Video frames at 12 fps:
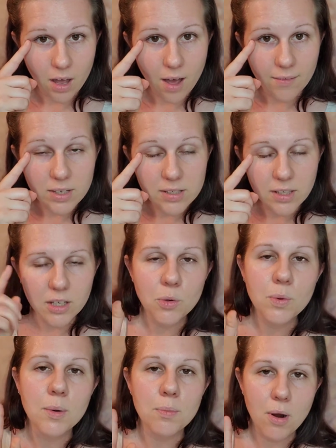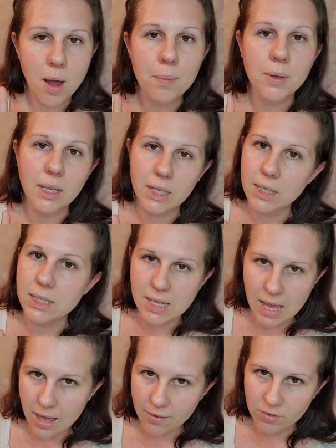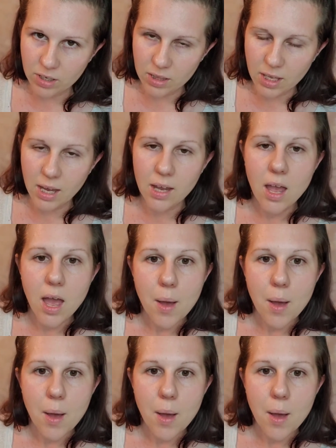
Obviously, you want to properly cleanse everything,